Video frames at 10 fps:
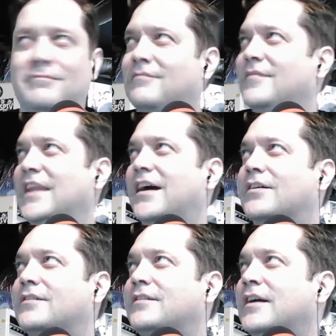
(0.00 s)

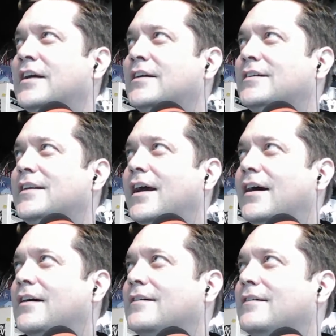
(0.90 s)
No.
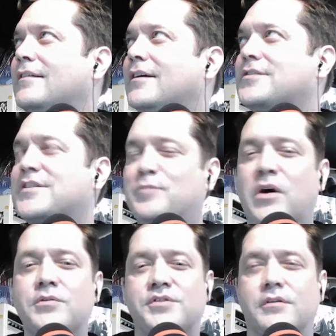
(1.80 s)
They're just
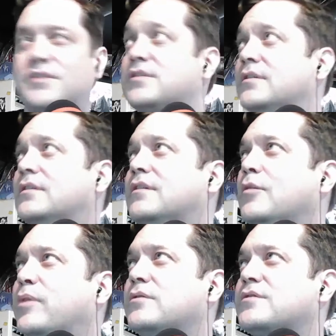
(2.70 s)
posers. They're
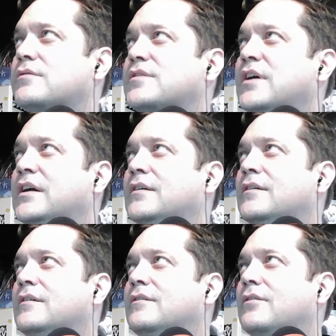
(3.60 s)
posers.
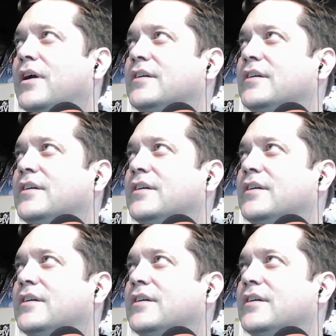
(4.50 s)
Right?